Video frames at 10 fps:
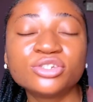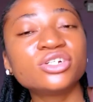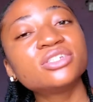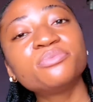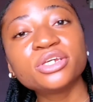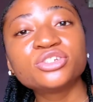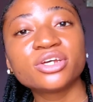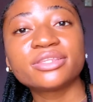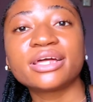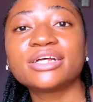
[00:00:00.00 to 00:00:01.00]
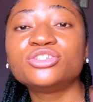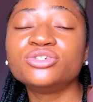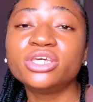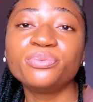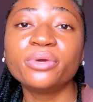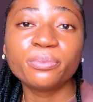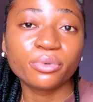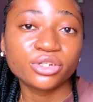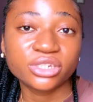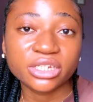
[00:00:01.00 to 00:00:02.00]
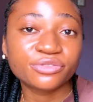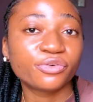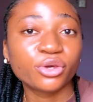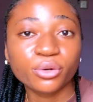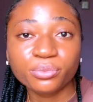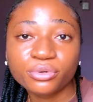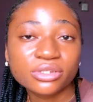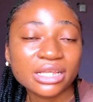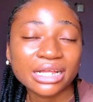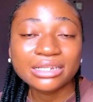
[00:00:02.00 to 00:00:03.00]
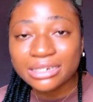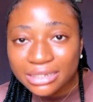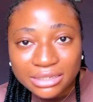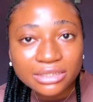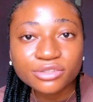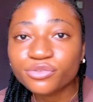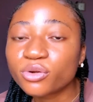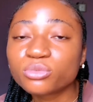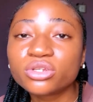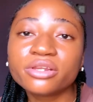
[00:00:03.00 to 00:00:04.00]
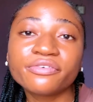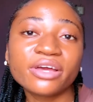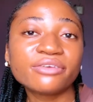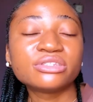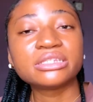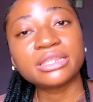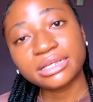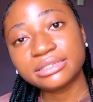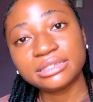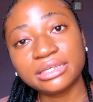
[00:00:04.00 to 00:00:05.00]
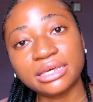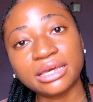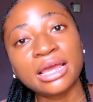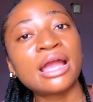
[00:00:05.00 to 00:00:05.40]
just make sure that you keep a budget for your books, at least from 25 to 30k.